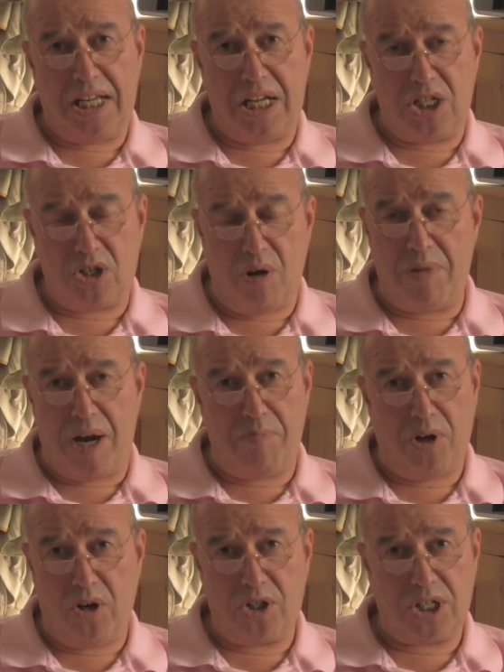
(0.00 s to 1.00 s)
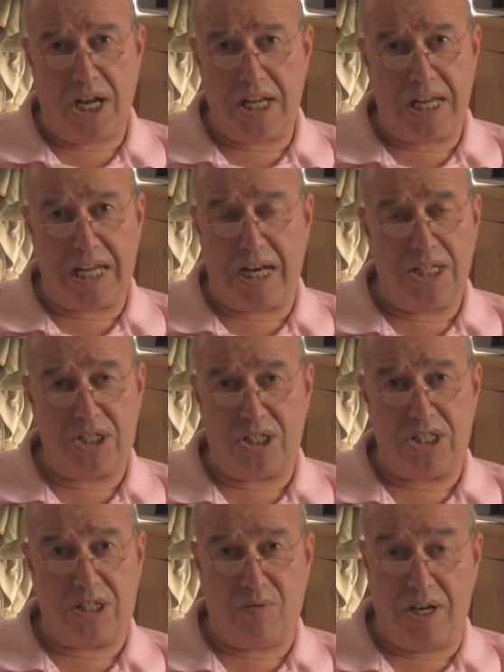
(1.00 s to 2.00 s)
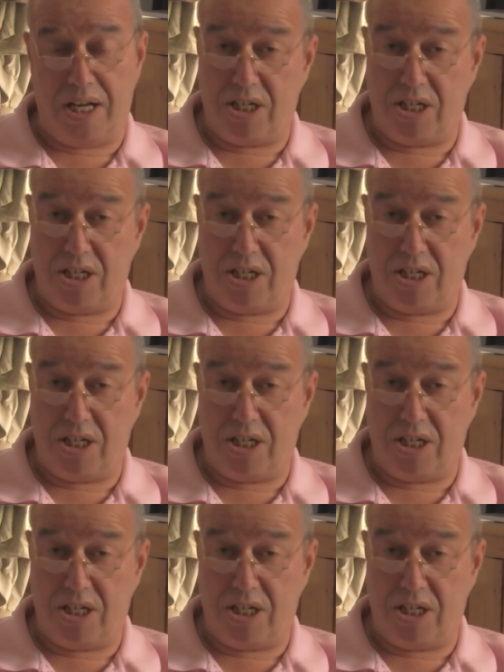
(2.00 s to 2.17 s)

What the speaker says: It's on my blog site. You can listen to it.